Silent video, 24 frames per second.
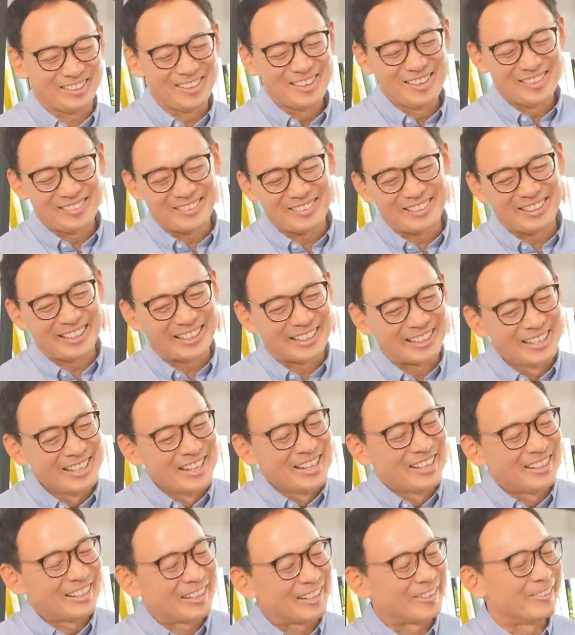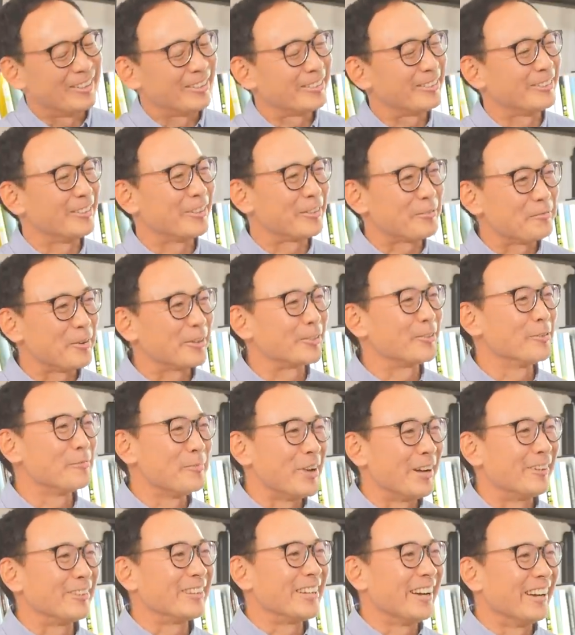yeah, yeah. right. they watching this muscle
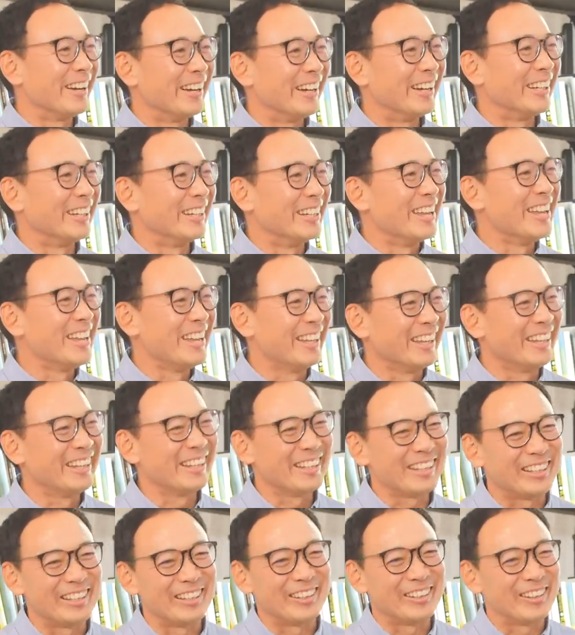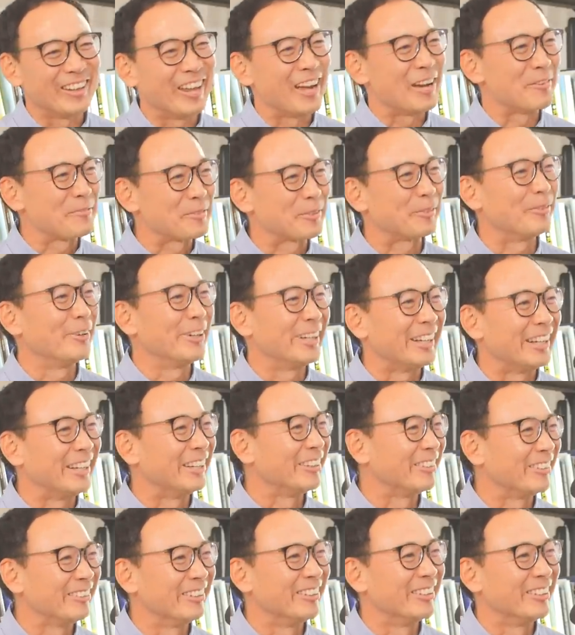bound guy and, yeah. and lap
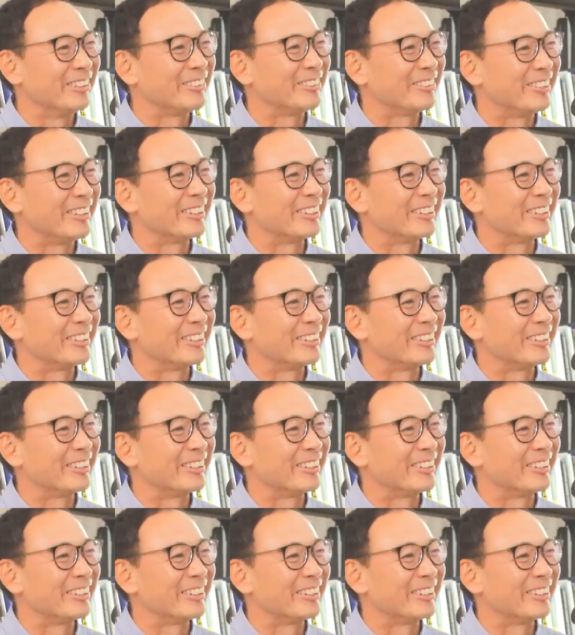20 to really